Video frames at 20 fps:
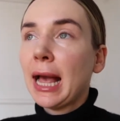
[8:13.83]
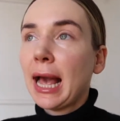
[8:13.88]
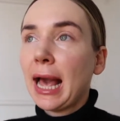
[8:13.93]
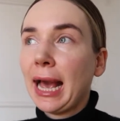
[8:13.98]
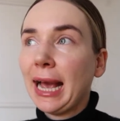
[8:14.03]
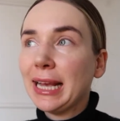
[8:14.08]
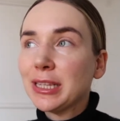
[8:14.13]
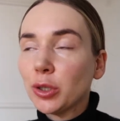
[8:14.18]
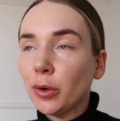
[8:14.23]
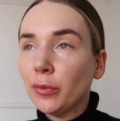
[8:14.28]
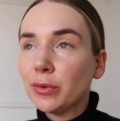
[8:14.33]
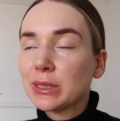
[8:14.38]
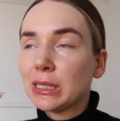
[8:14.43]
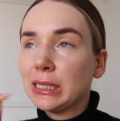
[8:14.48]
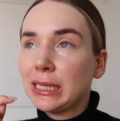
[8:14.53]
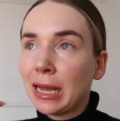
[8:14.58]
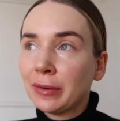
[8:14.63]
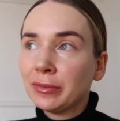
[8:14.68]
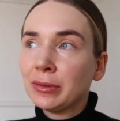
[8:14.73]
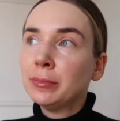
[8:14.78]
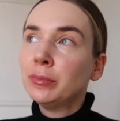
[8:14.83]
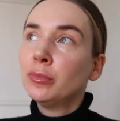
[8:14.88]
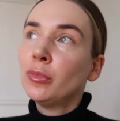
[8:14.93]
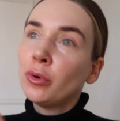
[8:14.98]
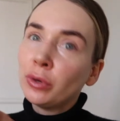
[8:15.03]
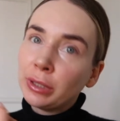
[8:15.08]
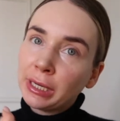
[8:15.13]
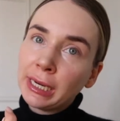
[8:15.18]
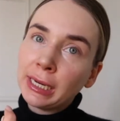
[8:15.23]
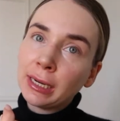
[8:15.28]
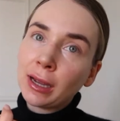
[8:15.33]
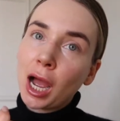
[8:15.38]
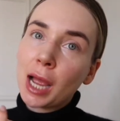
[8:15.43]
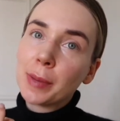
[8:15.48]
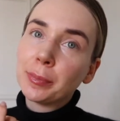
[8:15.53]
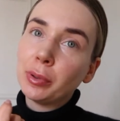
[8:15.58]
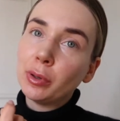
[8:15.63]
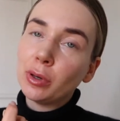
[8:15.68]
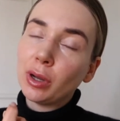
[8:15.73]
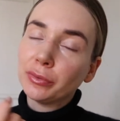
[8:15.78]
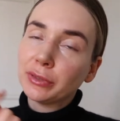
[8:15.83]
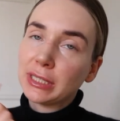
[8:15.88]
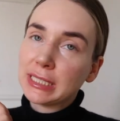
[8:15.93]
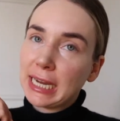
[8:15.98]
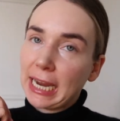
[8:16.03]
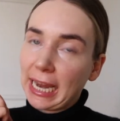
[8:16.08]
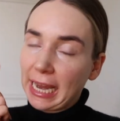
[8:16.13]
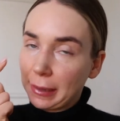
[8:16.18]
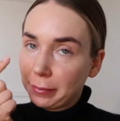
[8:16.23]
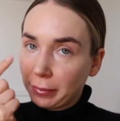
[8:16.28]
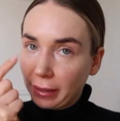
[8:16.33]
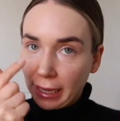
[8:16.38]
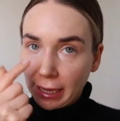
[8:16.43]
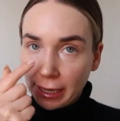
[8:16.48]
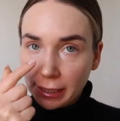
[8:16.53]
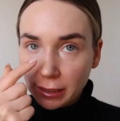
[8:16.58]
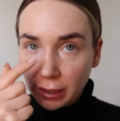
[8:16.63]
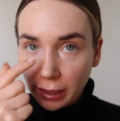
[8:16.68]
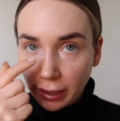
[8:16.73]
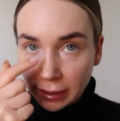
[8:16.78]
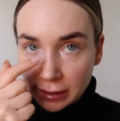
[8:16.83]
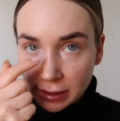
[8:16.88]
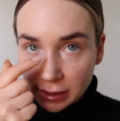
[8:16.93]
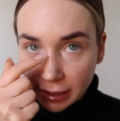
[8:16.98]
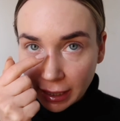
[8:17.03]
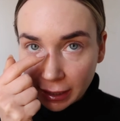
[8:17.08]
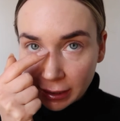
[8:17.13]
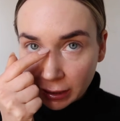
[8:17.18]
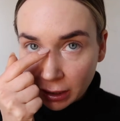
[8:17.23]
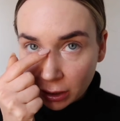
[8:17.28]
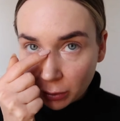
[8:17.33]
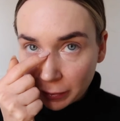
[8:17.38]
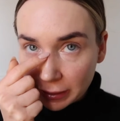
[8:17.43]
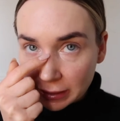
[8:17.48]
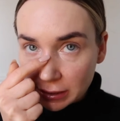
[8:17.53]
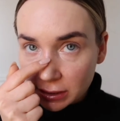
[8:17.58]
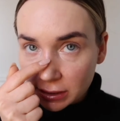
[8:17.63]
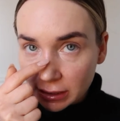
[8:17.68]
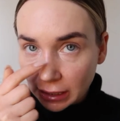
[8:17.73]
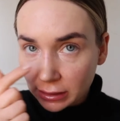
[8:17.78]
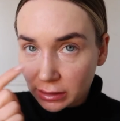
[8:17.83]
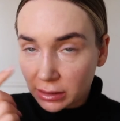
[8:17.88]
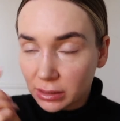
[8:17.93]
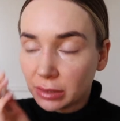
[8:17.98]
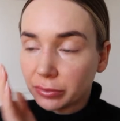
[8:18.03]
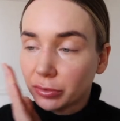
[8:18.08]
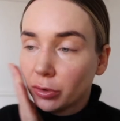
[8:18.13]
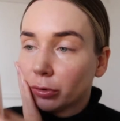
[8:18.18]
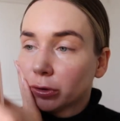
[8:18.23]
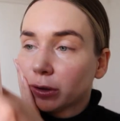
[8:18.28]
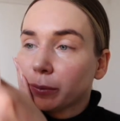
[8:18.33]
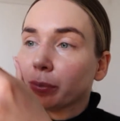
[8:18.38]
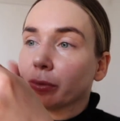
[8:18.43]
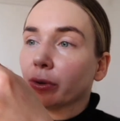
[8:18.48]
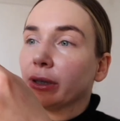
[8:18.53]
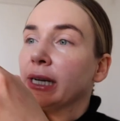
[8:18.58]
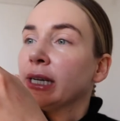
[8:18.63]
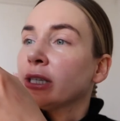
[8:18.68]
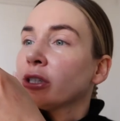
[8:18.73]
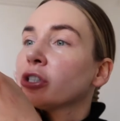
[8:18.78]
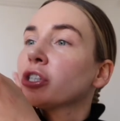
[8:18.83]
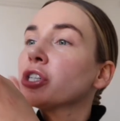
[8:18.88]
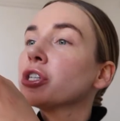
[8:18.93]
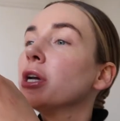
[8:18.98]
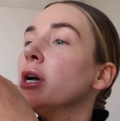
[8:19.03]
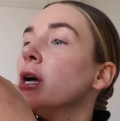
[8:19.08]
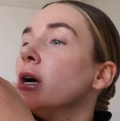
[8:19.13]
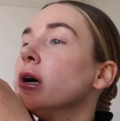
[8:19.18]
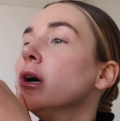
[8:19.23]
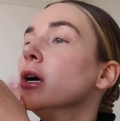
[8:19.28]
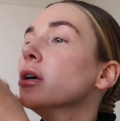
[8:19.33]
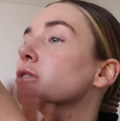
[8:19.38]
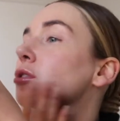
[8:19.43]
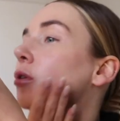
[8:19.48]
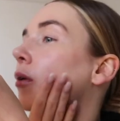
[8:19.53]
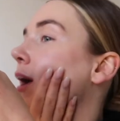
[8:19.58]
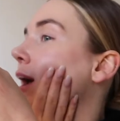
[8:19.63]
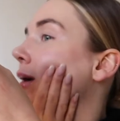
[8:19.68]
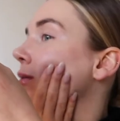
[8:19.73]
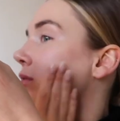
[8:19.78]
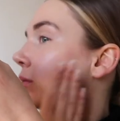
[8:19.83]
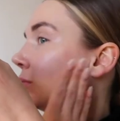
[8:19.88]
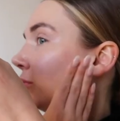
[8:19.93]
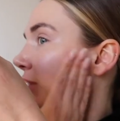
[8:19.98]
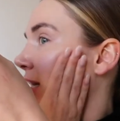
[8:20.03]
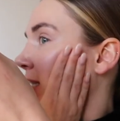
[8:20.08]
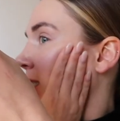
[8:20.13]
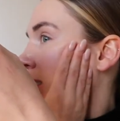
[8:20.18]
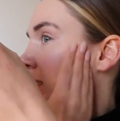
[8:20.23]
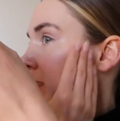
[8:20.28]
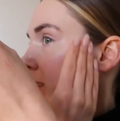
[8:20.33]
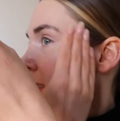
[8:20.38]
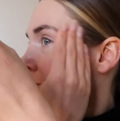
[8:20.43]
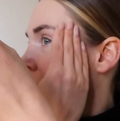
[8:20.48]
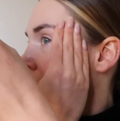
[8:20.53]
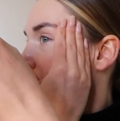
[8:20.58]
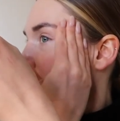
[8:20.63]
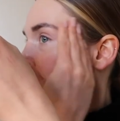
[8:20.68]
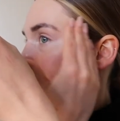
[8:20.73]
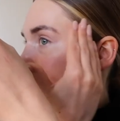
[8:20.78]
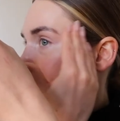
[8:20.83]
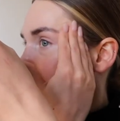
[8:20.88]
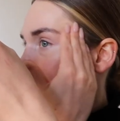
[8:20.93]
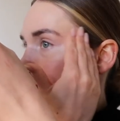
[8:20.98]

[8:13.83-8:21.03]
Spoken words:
And obviously every morning I pull off the tape and it's getting a bit sensitive on the bridge. So I have some redness there.